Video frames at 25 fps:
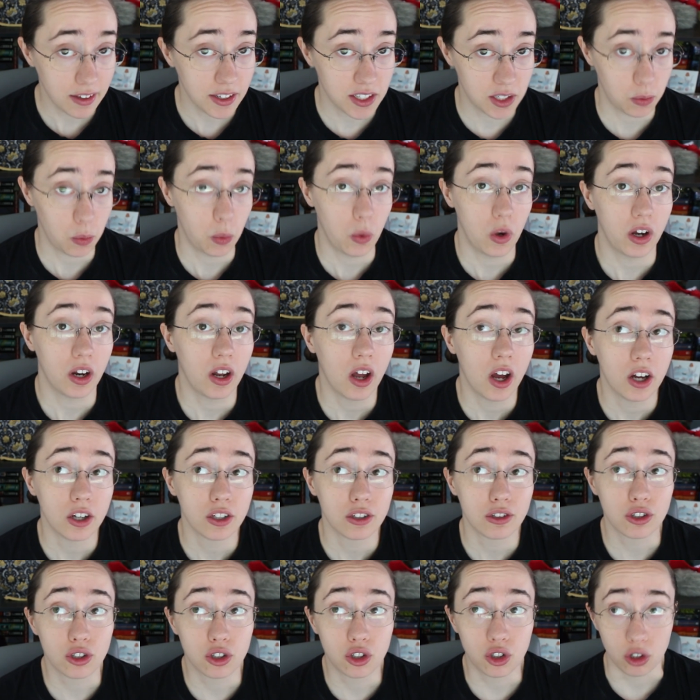this one
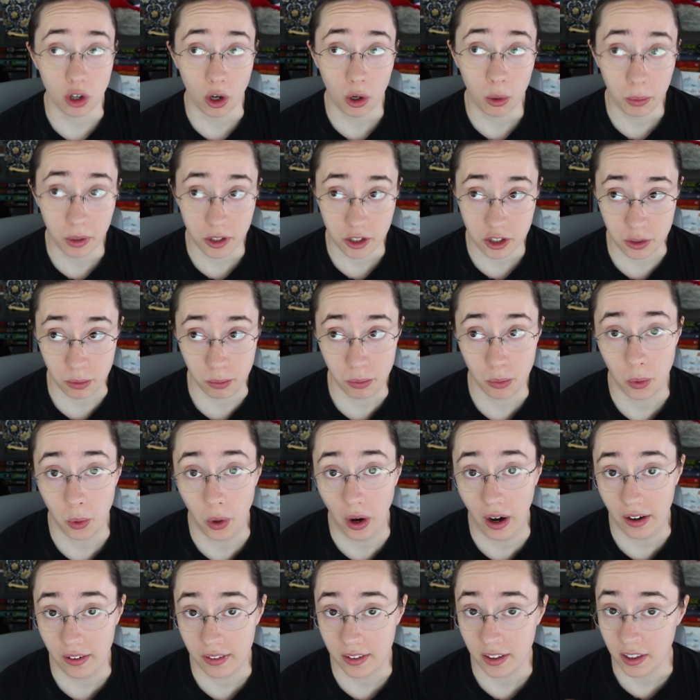so much
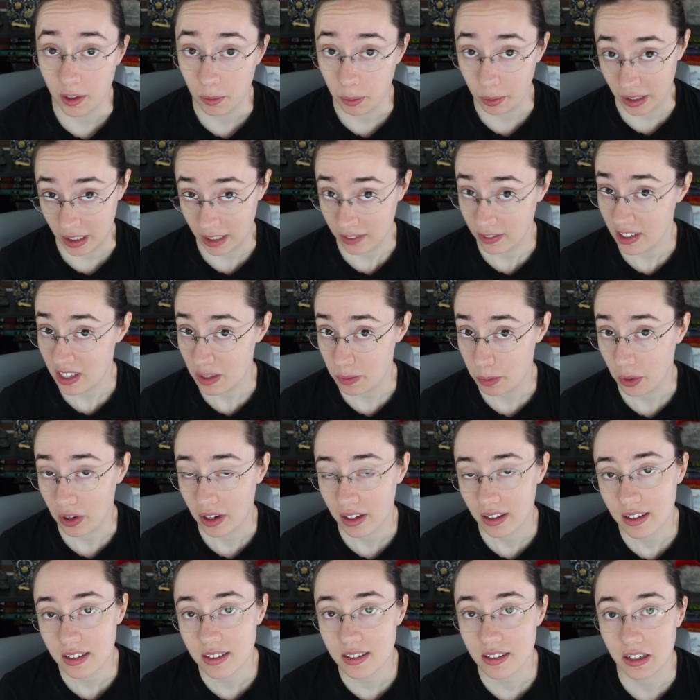more than the previous book
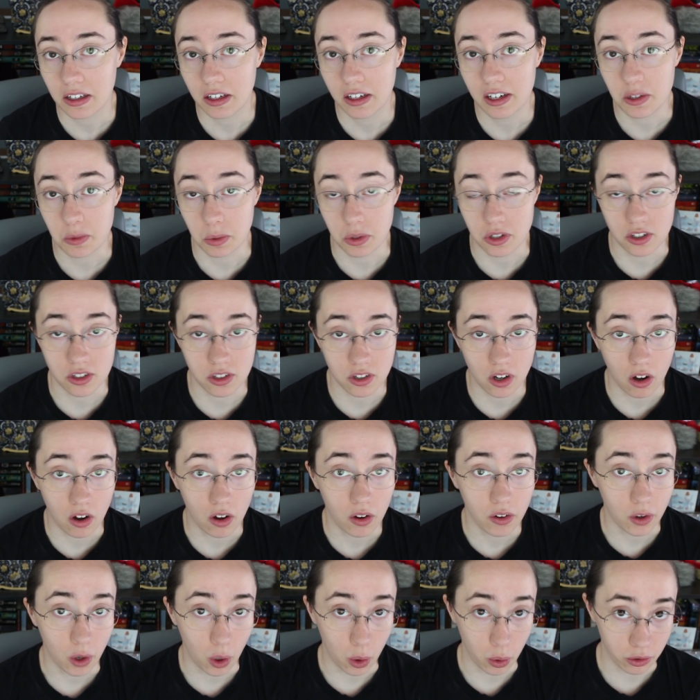in the series, which is
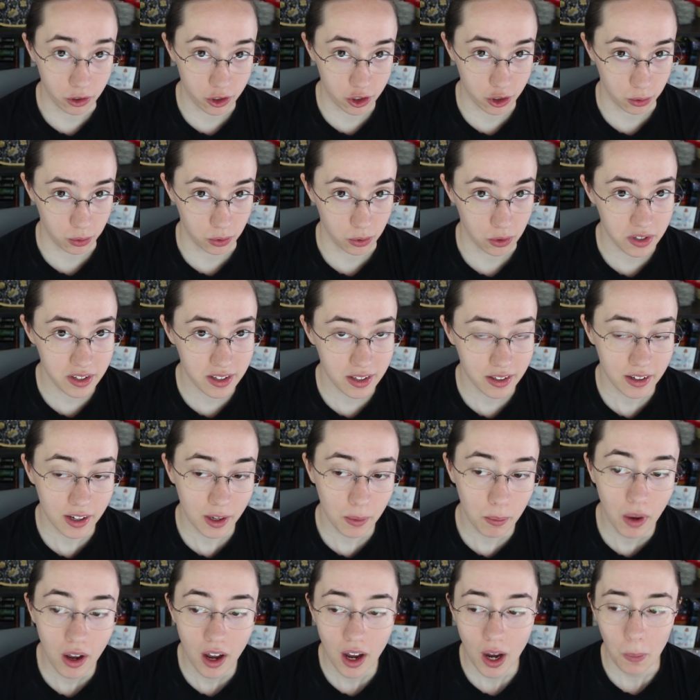called O
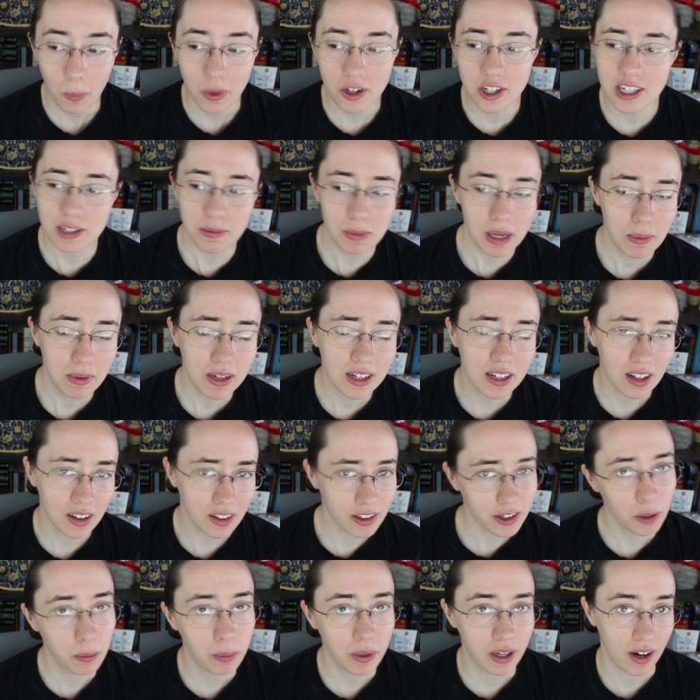Jerusalem, which is maybe a
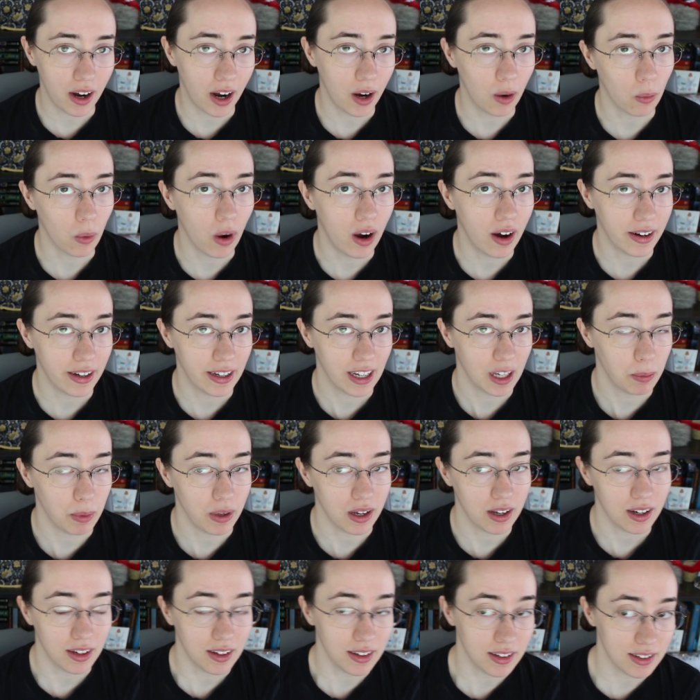little bit ironic
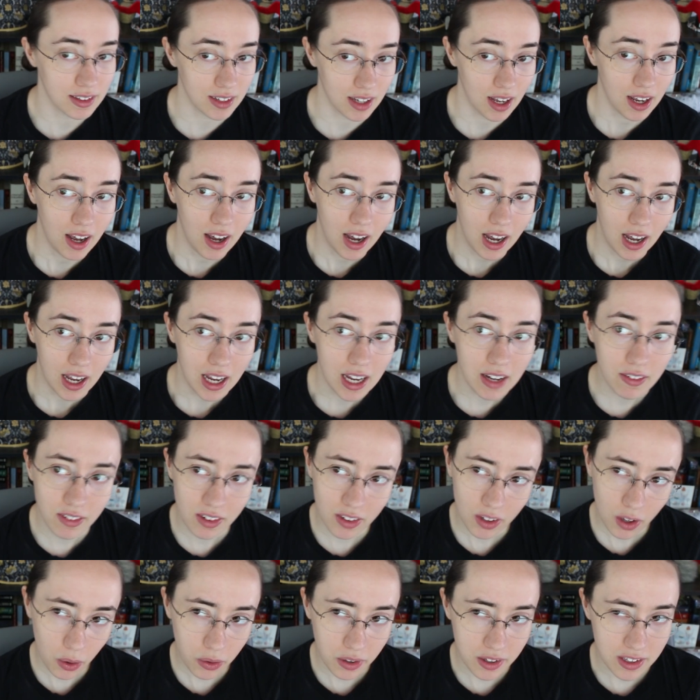because even
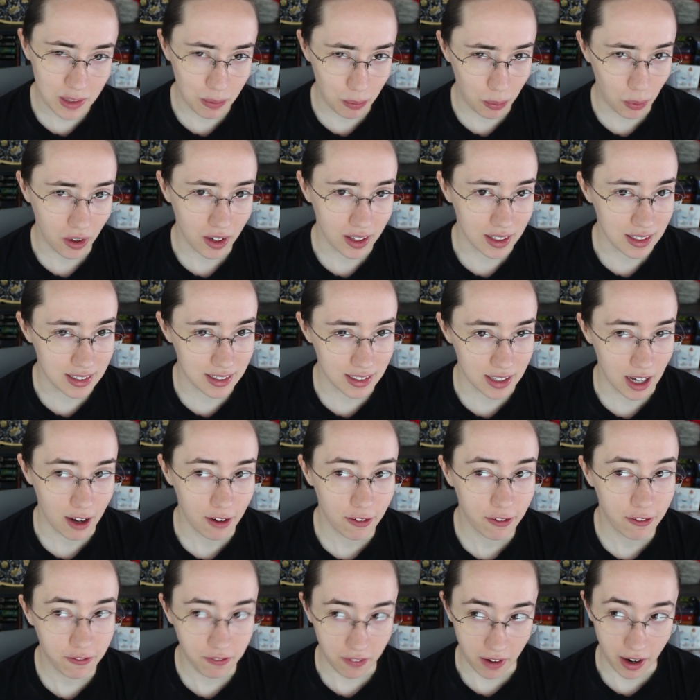though this book is
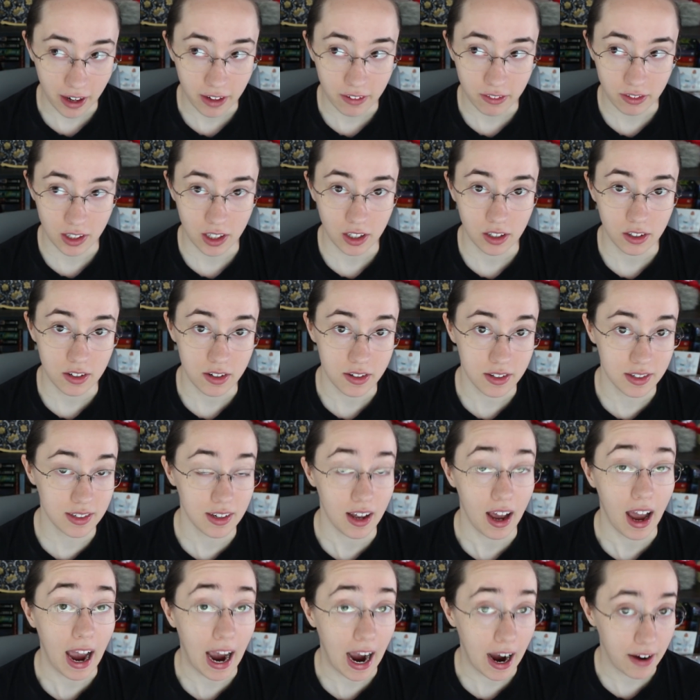set five years
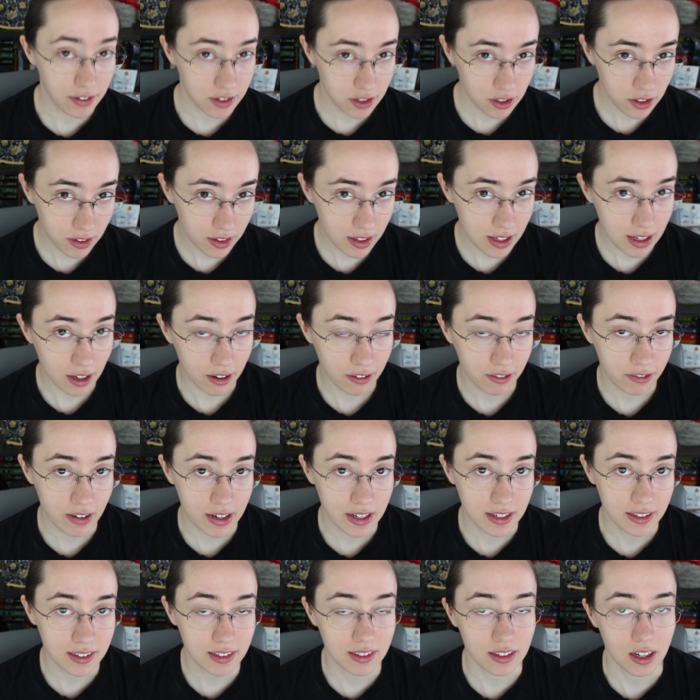after the
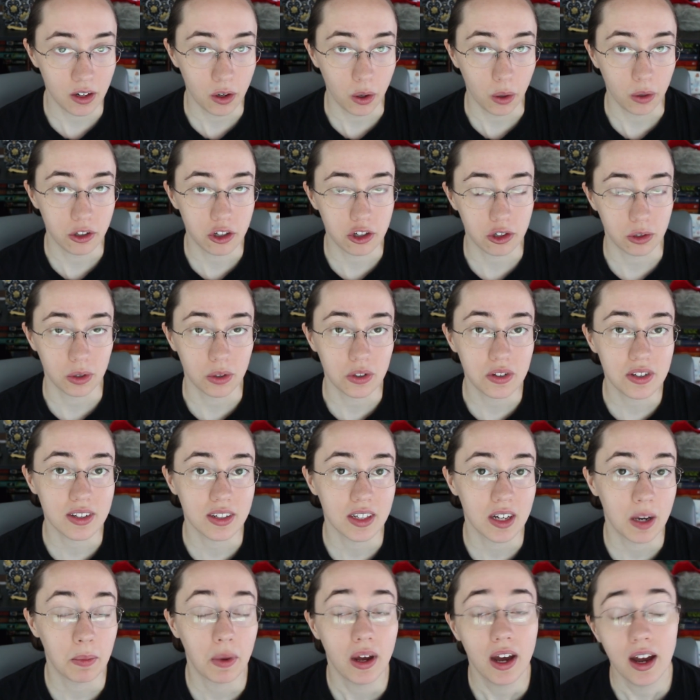events in O
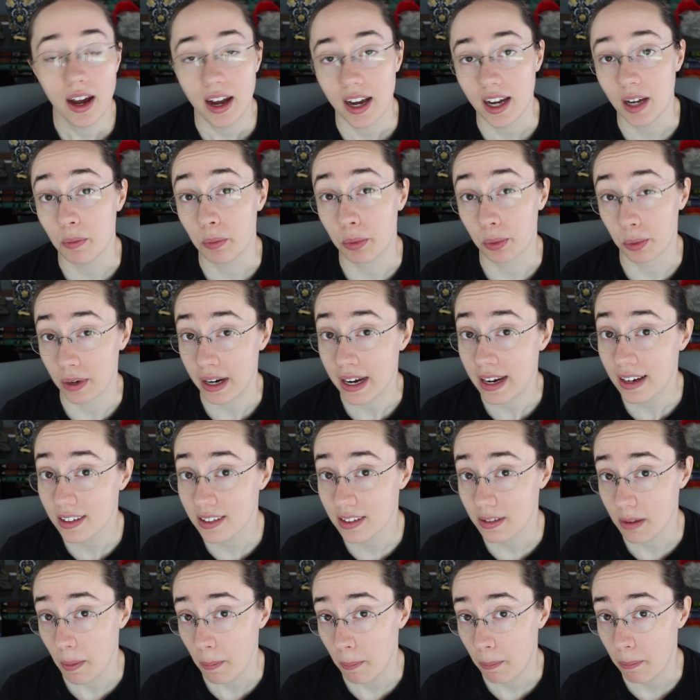Jerusalem, it
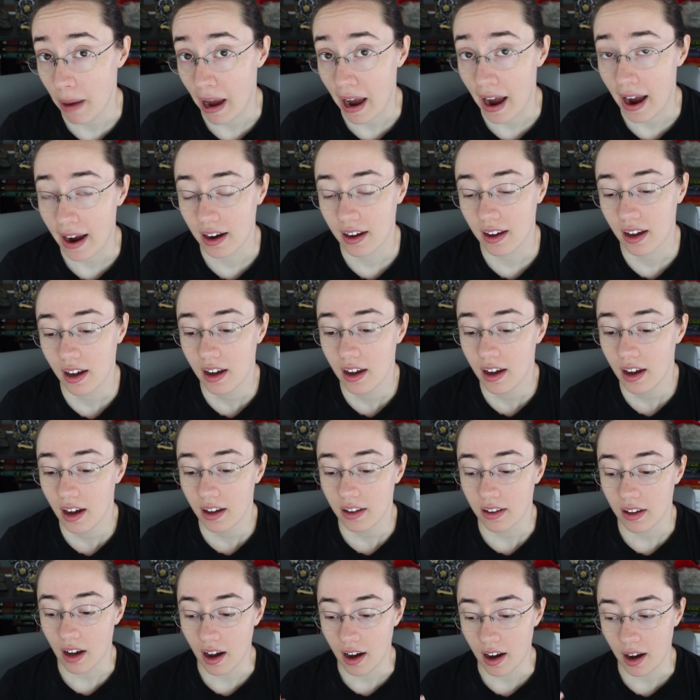brings back
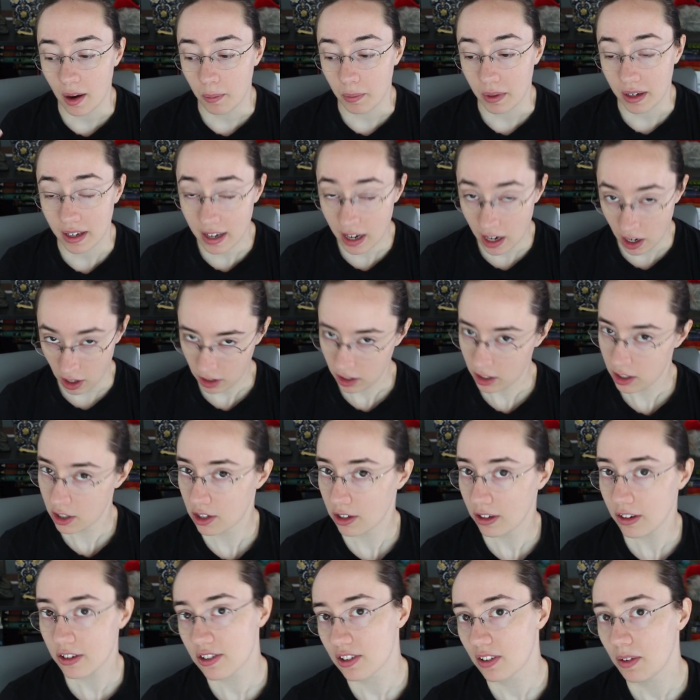um,
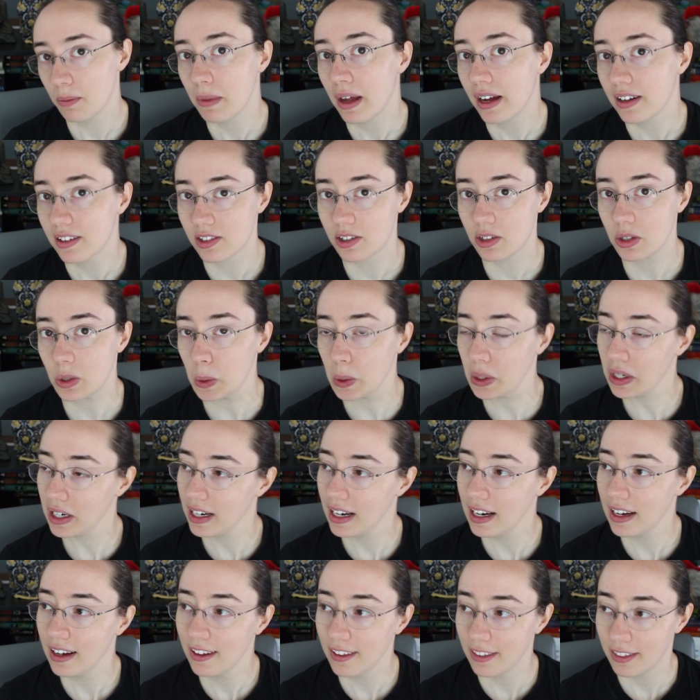characters from that
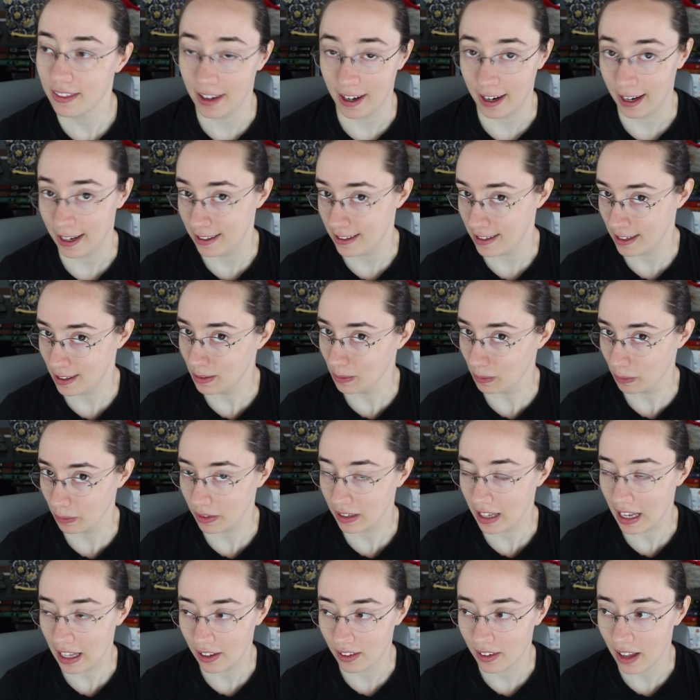story that I didn't
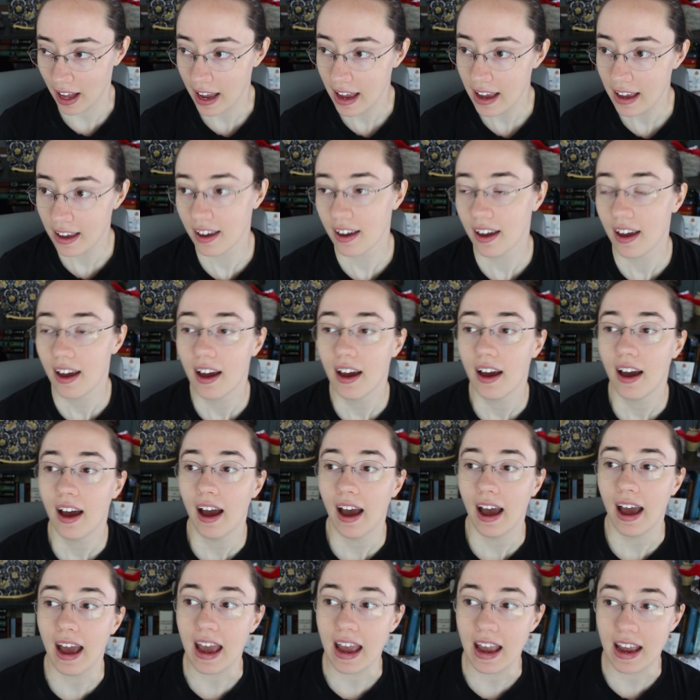really like
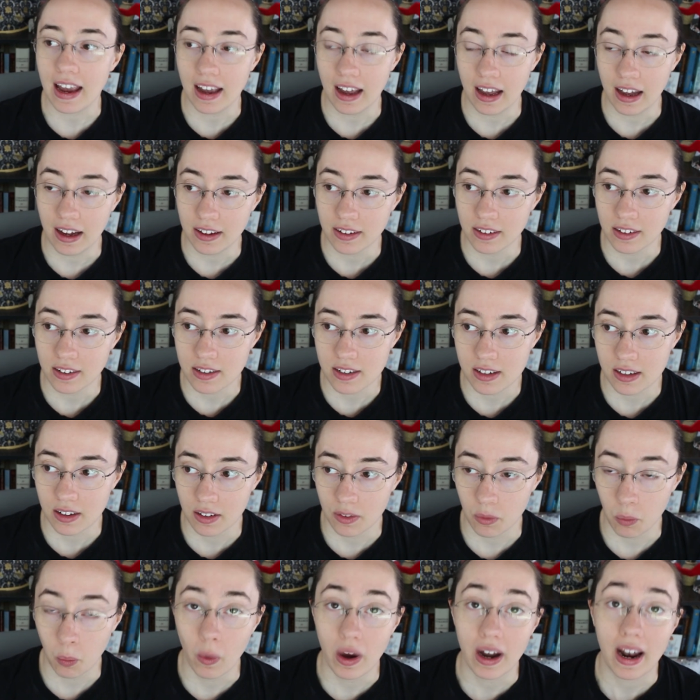and
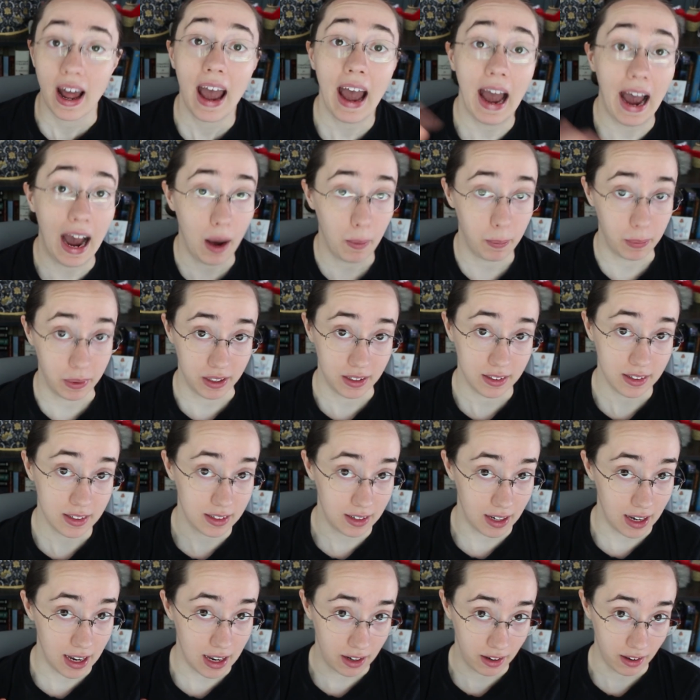what happened
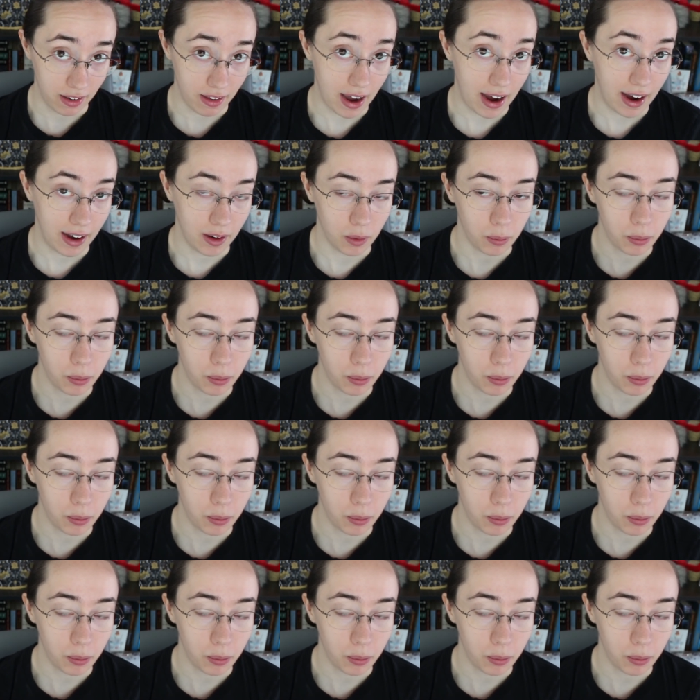in that.